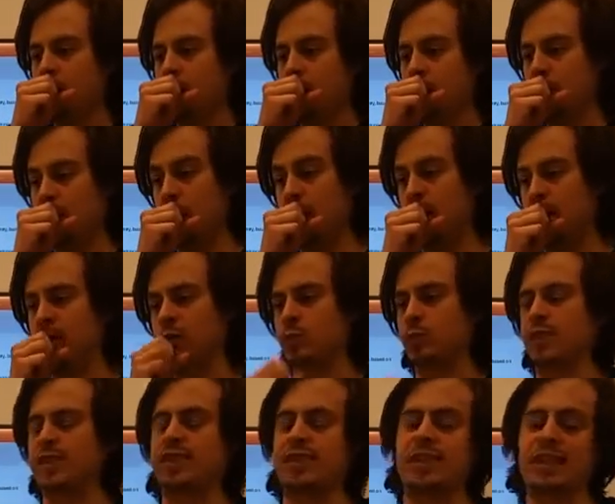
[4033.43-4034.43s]

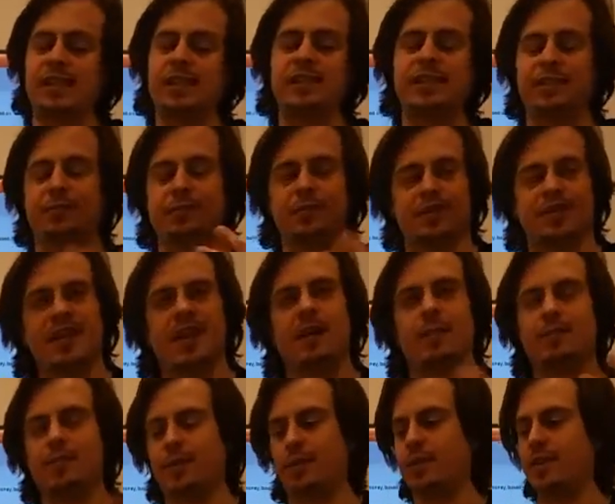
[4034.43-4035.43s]
We see different
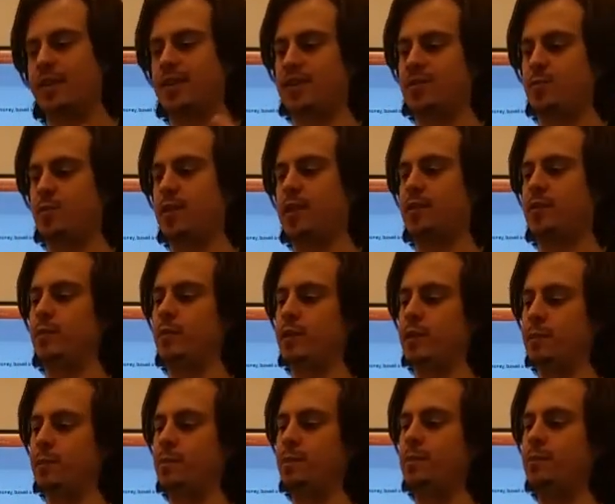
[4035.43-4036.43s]
time periods
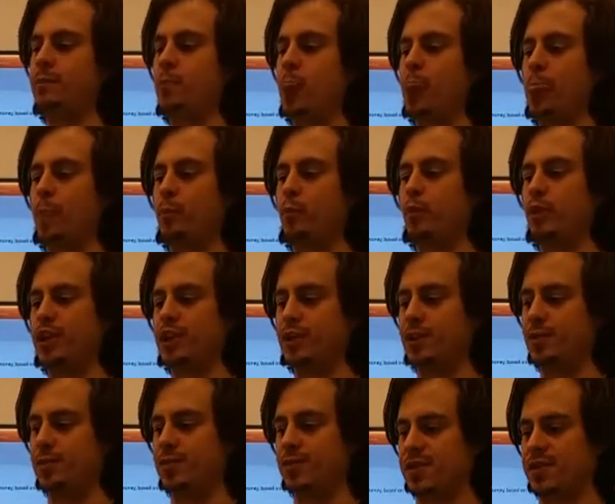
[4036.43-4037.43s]
when we
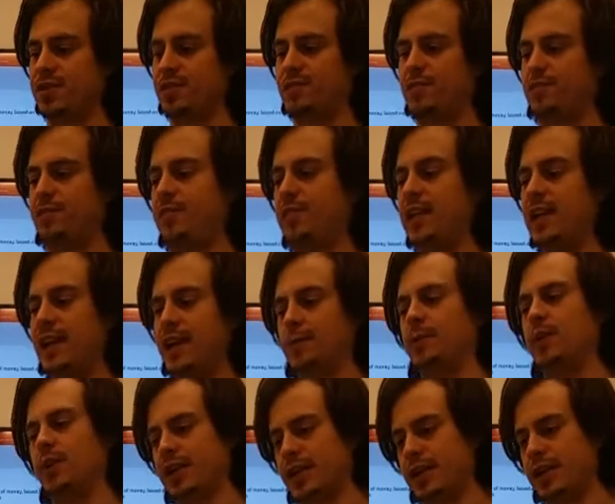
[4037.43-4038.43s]
use fiat
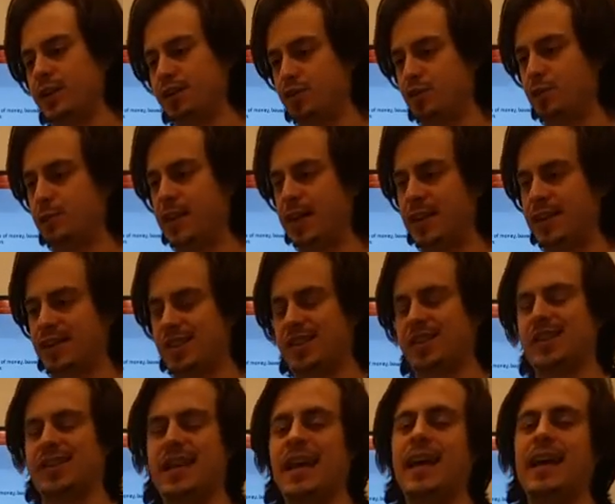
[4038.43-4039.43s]
money issued by the
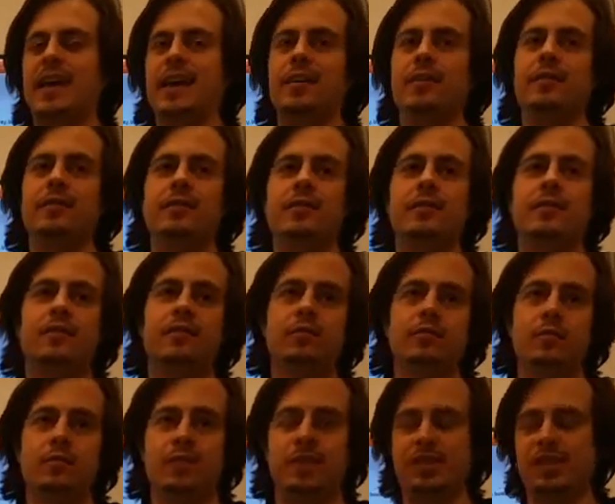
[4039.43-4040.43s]
state.
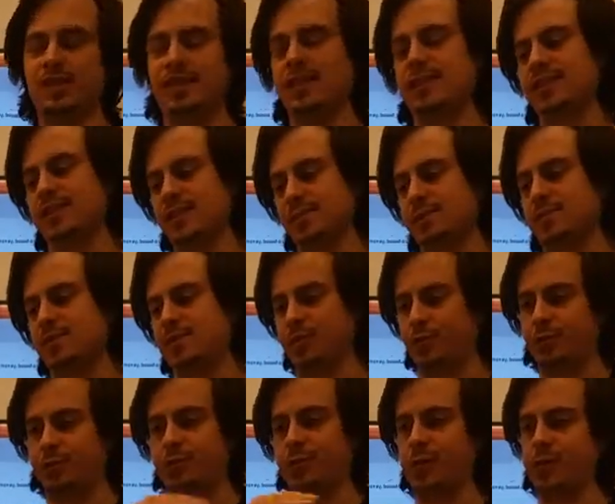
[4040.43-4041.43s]
We see some
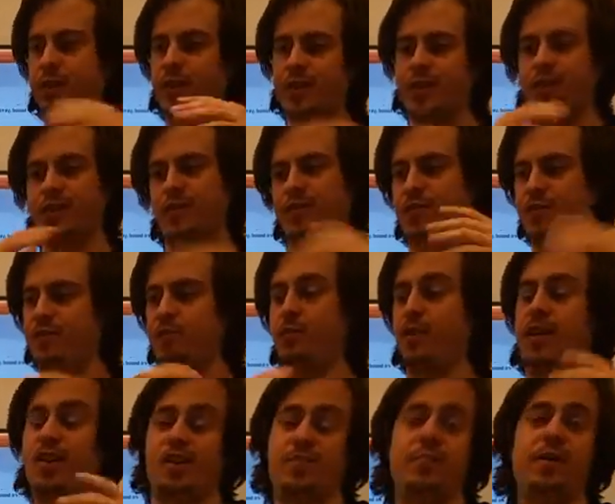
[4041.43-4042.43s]
certain periods of
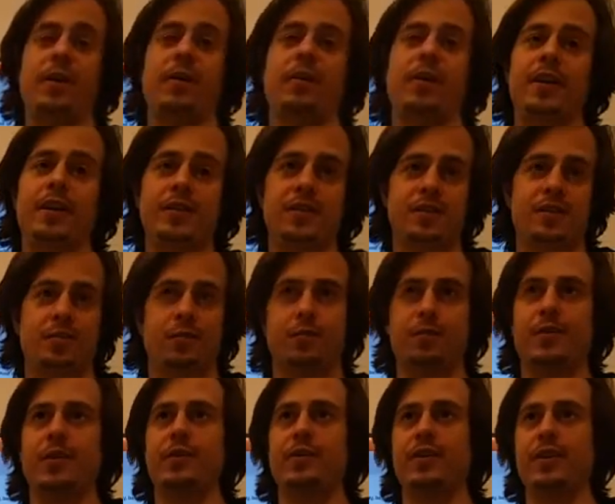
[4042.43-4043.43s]
prosperity and certain
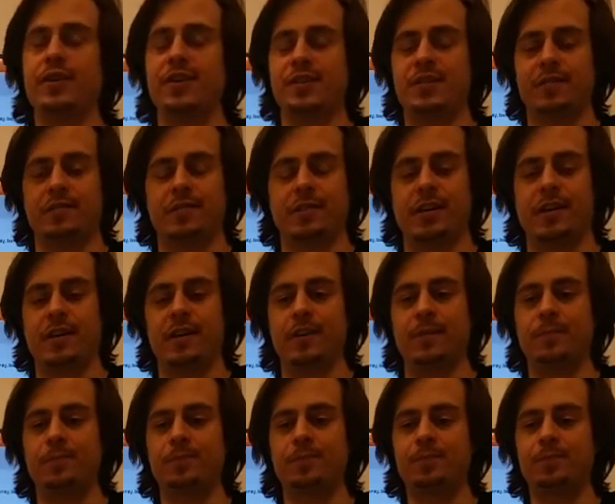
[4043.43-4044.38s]
periods of